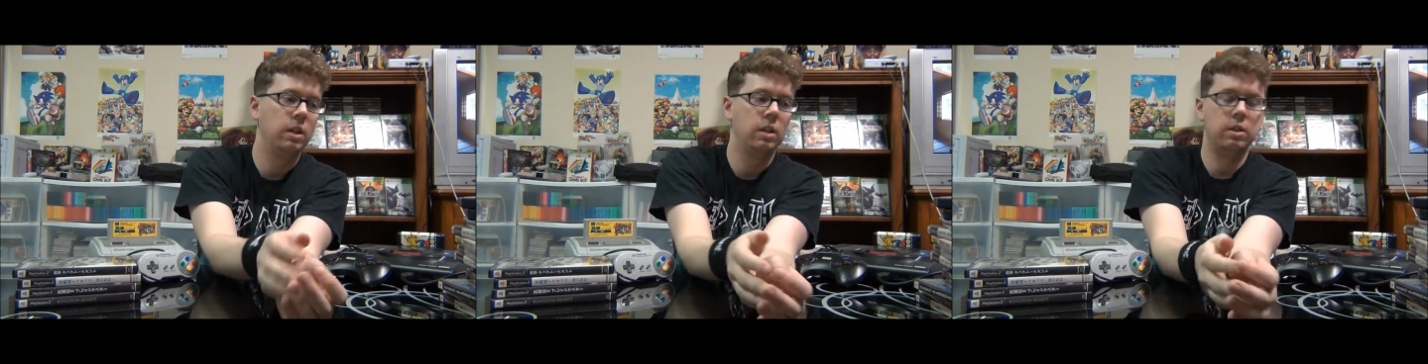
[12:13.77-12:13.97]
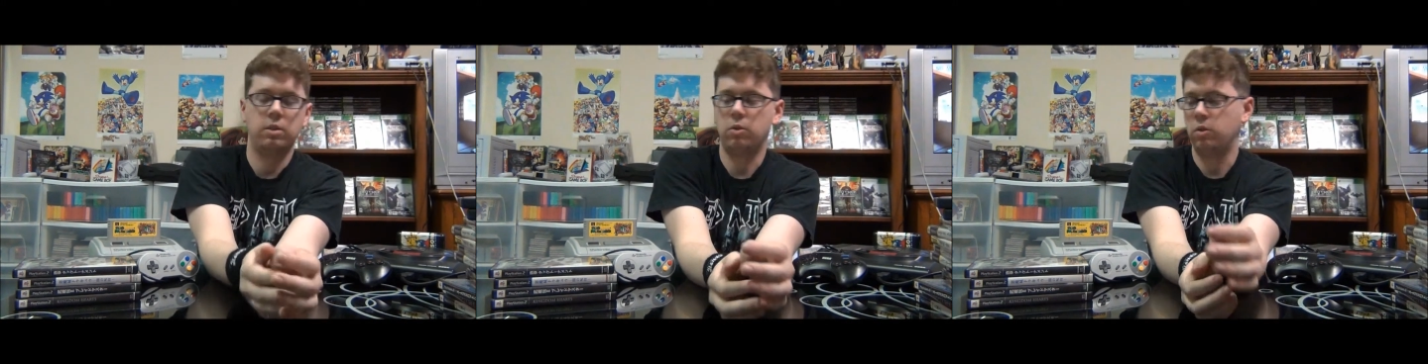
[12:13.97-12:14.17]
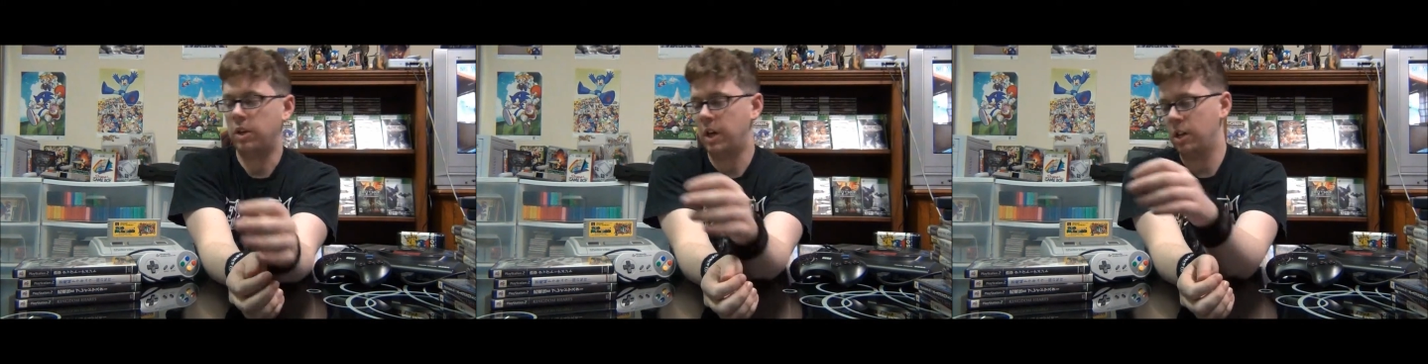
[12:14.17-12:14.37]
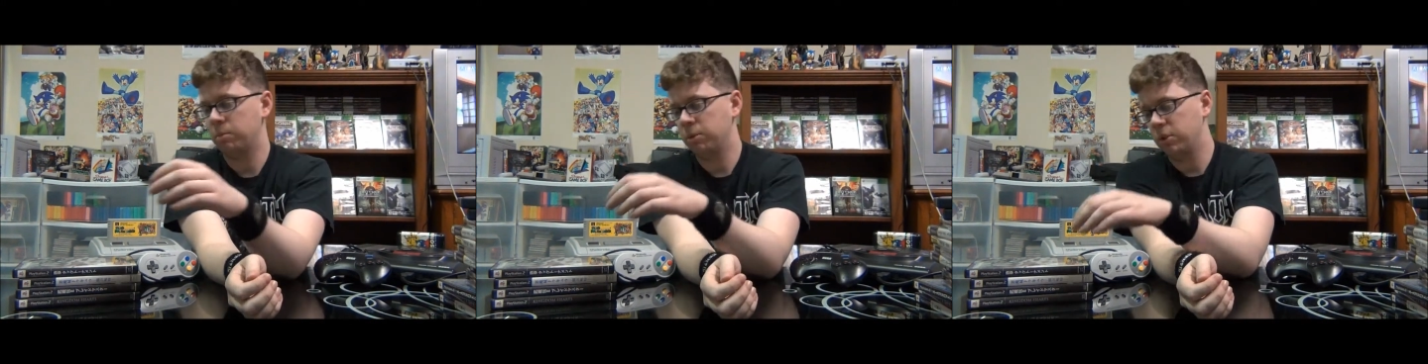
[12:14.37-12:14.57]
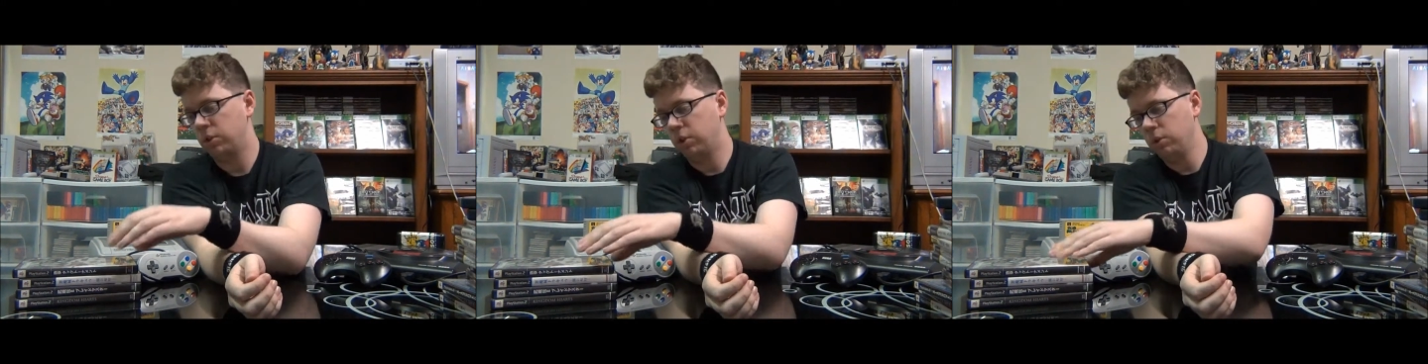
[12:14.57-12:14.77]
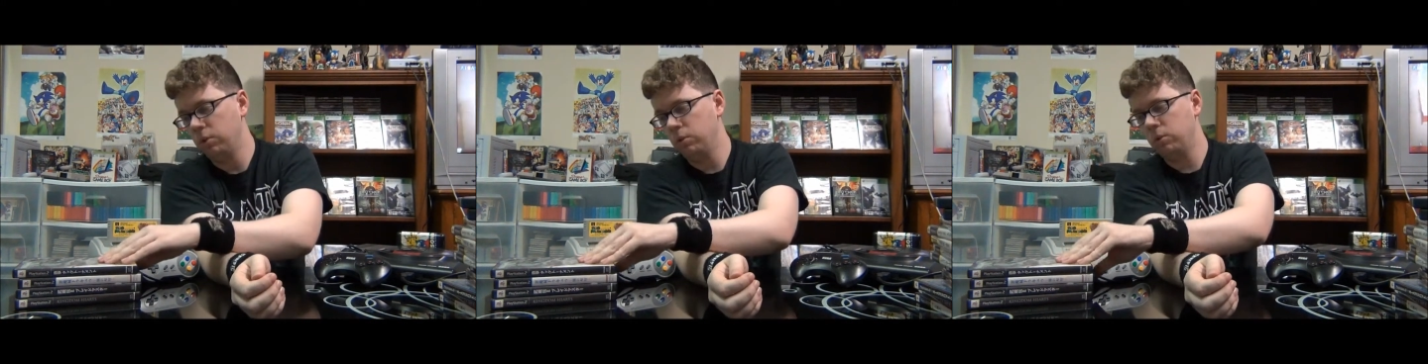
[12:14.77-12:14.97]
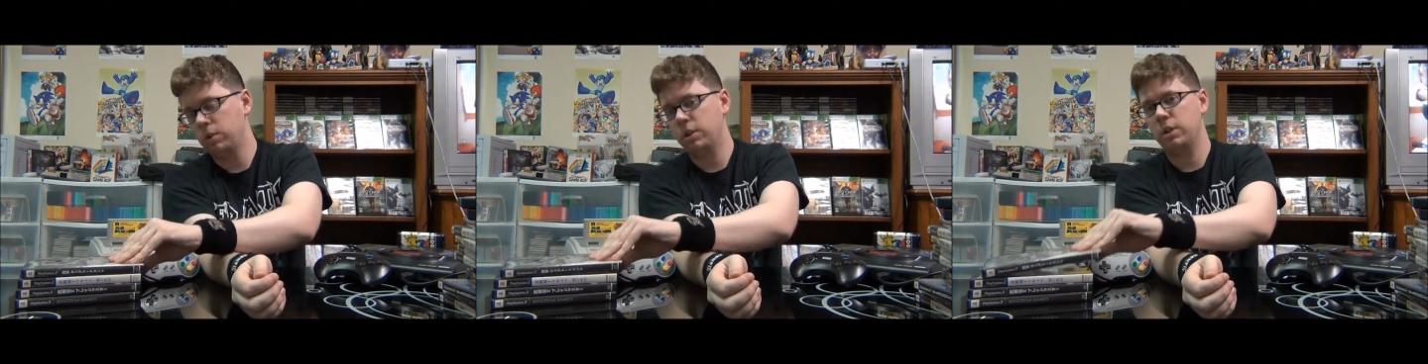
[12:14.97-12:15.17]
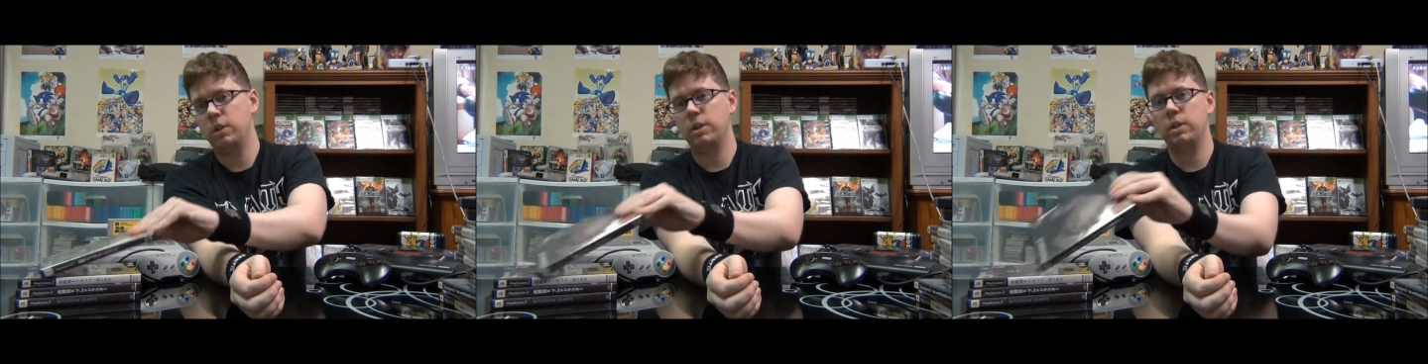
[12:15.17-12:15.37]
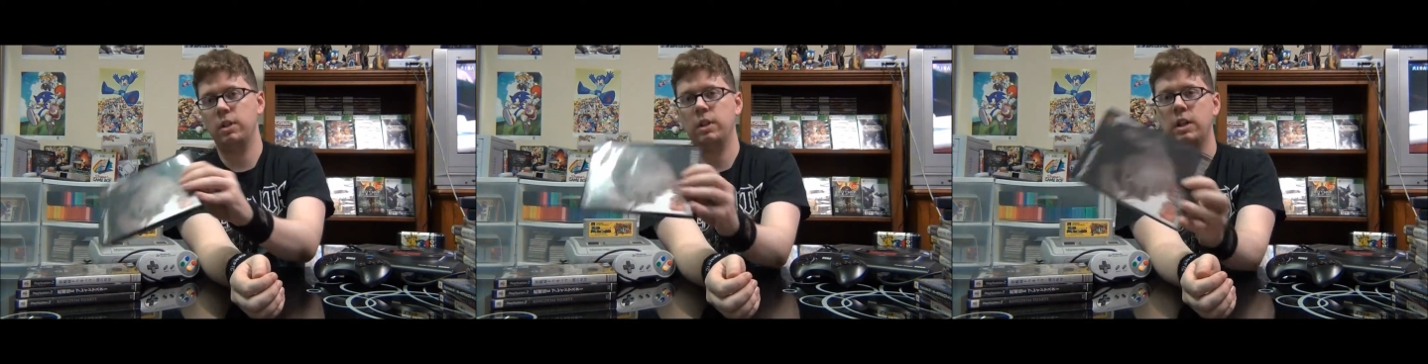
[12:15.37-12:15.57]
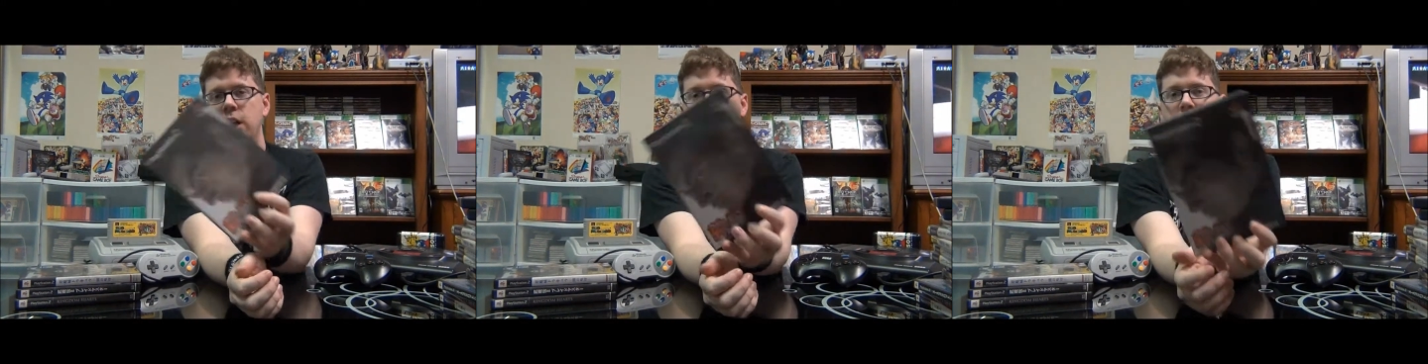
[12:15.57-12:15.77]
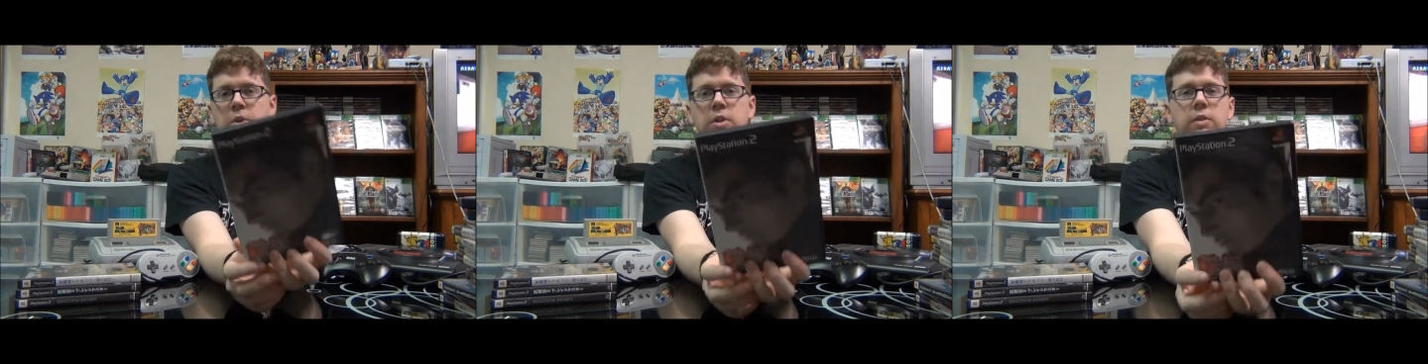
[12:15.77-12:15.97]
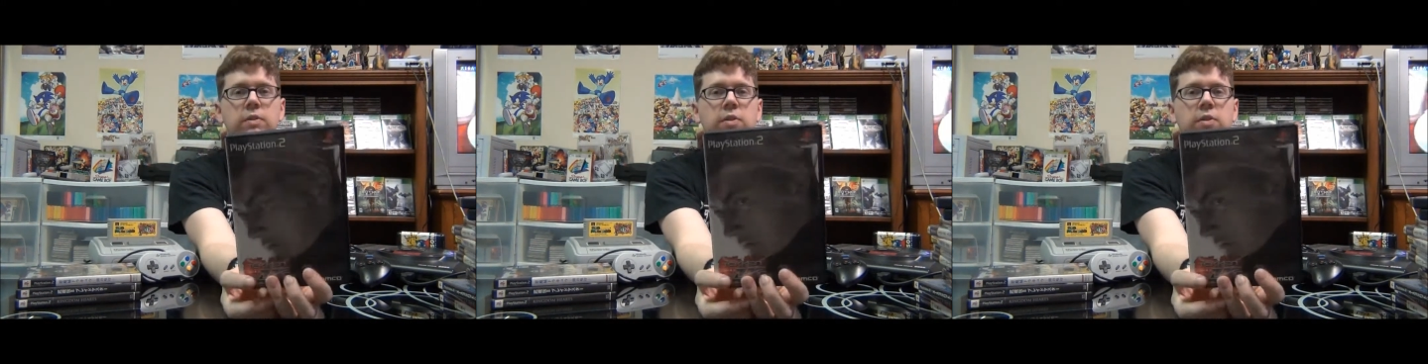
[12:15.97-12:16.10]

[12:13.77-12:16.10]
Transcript: Soul Calibur 2. Copy of